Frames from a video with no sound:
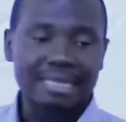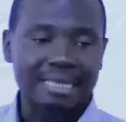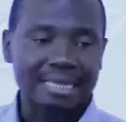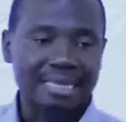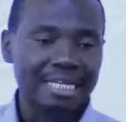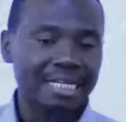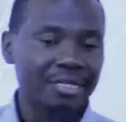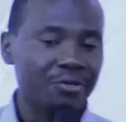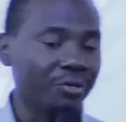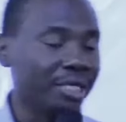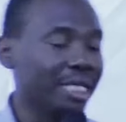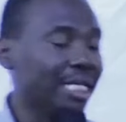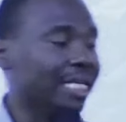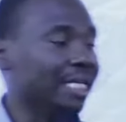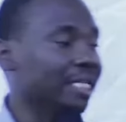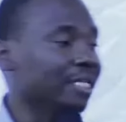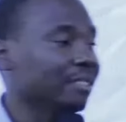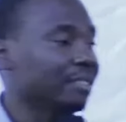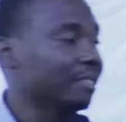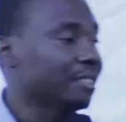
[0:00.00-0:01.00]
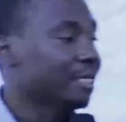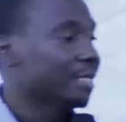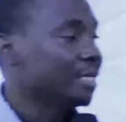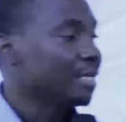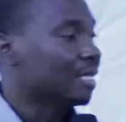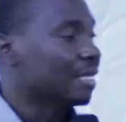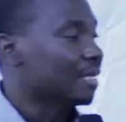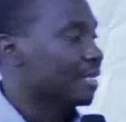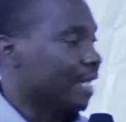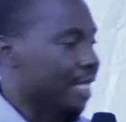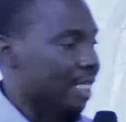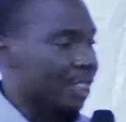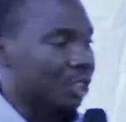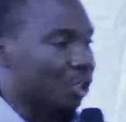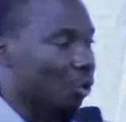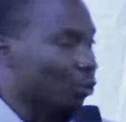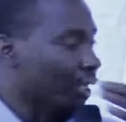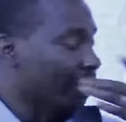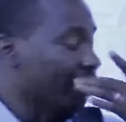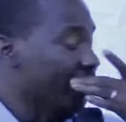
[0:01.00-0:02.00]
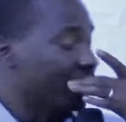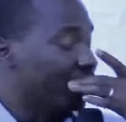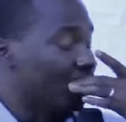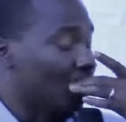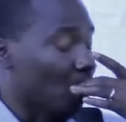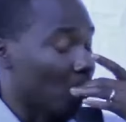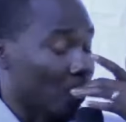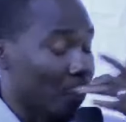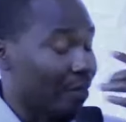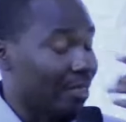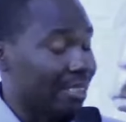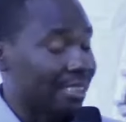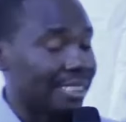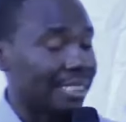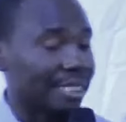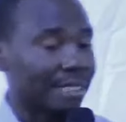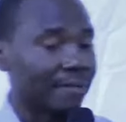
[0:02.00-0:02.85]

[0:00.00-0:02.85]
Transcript: then really, there is no need for loyalty.